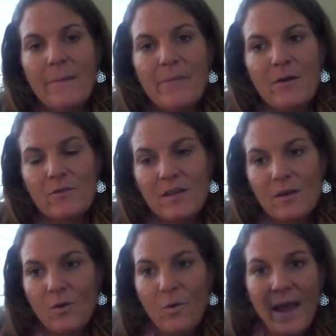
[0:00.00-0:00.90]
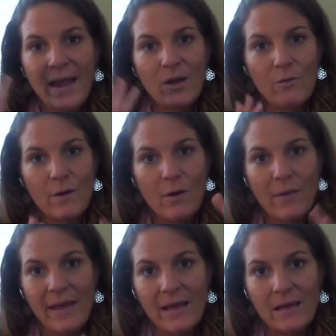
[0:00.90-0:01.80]
There's a quite
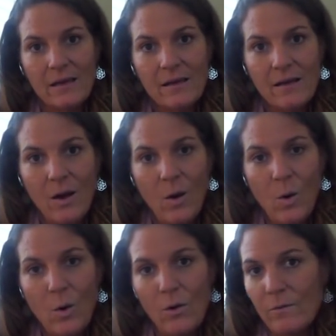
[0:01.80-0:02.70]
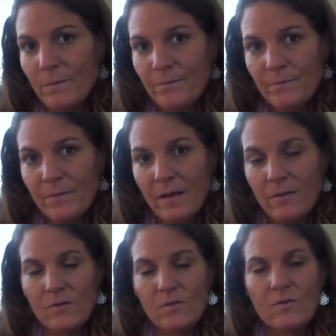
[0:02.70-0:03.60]
growing hole
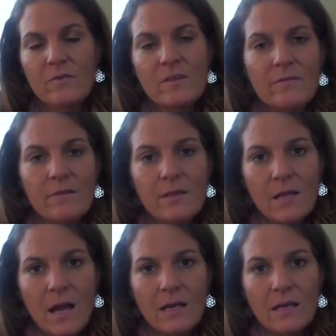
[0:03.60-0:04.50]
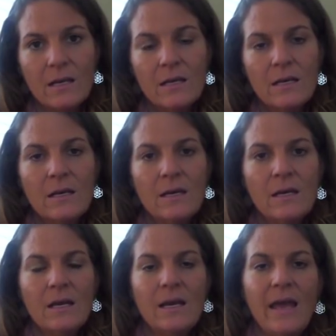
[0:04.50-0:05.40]
on the surface of the sun,
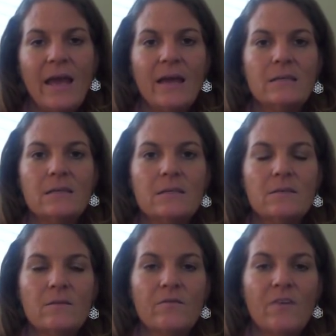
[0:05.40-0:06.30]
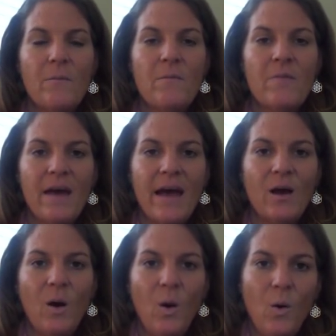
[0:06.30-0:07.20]
and from that
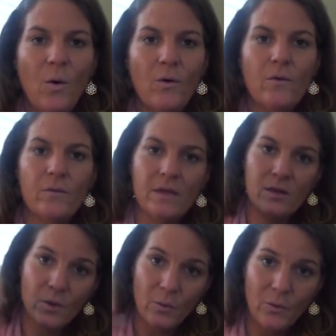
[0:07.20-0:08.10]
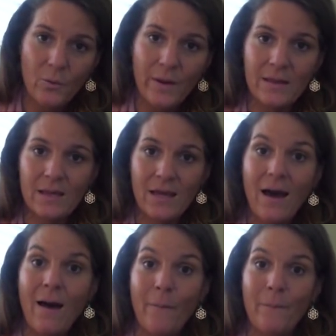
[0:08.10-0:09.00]
hole these solar winds
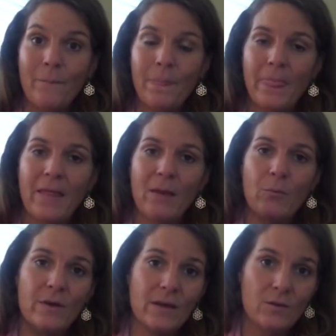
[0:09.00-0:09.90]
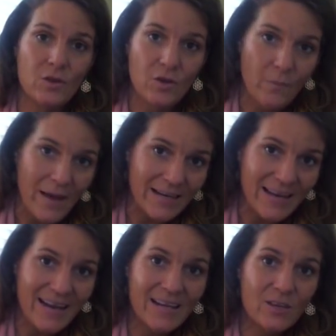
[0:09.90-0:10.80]
come, and they bring
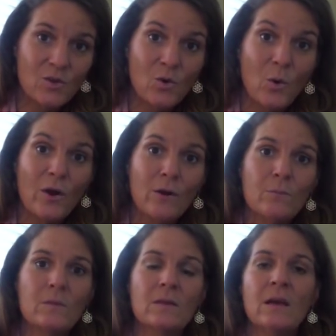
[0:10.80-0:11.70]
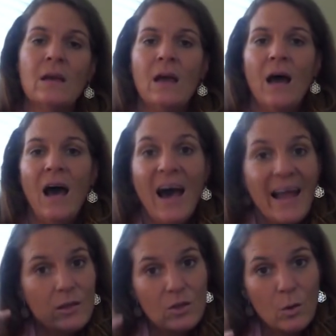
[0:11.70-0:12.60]
geomagnetic storms,
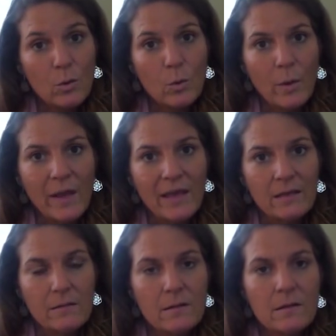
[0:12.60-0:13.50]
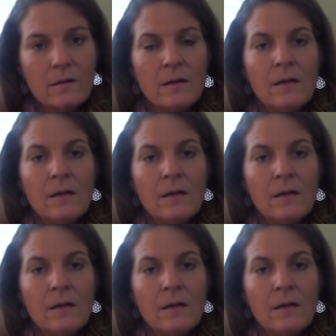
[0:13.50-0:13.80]
high solar winds.